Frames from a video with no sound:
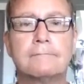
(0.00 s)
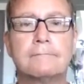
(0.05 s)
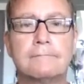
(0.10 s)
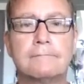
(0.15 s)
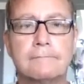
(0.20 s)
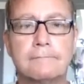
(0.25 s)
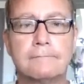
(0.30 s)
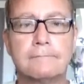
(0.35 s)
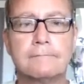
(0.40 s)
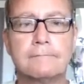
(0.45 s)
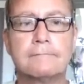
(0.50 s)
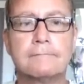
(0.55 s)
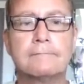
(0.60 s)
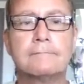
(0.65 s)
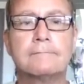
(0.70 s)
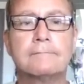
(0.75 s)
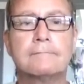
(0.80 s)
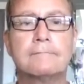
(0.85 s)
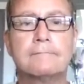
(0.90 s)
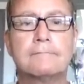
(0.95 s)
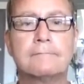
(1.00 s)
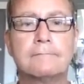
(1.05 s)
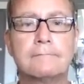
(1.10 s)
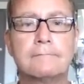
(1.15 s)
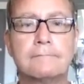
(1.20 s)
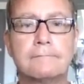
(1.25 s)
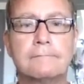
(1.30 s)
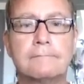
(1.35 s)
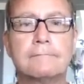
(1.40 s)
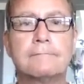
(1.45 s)

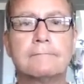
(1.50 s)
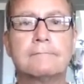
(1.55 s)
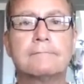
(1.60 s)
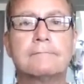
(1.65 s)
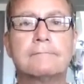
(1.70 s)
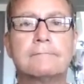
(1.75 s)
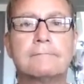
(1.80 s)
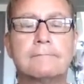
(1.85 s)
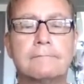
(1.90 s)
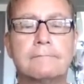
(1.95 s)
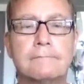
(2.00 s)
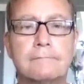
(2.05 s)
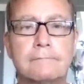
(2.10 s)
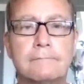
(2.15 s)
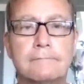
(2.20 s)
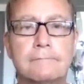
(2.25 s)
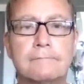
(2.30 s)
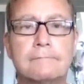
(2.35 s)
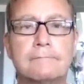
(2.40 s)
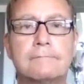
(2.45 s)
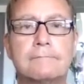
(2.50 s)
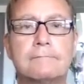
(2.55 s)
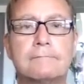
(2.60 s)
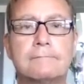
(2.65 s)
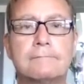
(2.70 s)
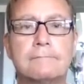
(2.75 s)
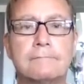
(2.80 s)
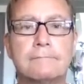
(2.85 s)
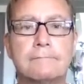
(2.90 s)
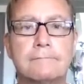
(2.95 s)

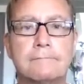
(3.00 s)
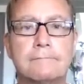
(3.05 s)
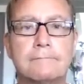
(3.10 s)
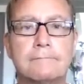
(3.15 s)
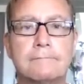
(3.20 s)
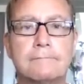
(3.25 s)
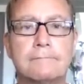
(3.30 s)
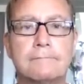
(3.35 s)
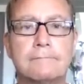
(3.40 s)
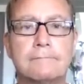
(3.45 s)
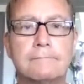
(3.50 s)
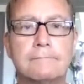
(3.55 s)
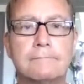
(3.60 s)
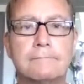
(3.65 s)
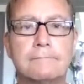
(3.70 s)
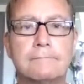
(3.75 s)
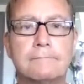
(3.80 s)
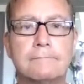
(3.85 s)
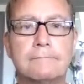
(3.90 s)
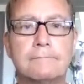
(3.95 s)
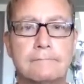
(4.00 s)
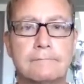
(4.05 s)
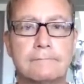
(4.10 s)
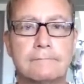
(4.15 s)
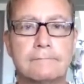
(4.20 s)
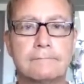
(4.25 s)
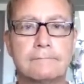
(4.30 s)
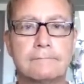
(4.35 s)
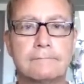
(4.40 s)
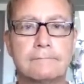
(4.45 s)

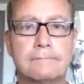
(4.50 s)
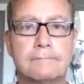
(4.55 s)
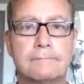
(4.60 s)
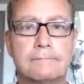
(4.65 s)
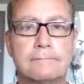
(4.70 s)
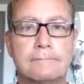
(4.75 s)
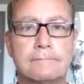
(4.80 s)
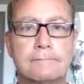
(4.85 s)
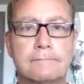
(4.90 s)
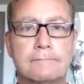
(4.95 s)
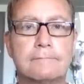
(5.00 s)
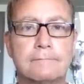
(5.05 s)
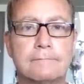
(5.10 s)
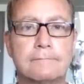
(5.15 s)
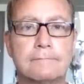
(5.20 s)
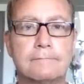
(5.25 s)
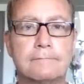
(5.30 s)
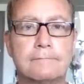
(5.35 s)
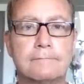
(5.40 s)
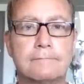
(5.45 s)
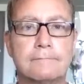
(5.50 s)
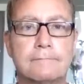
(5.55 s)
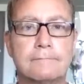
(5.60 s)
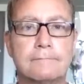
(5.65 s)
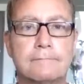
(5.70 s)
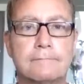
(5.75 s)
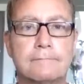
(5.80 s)
The person shown says nothing.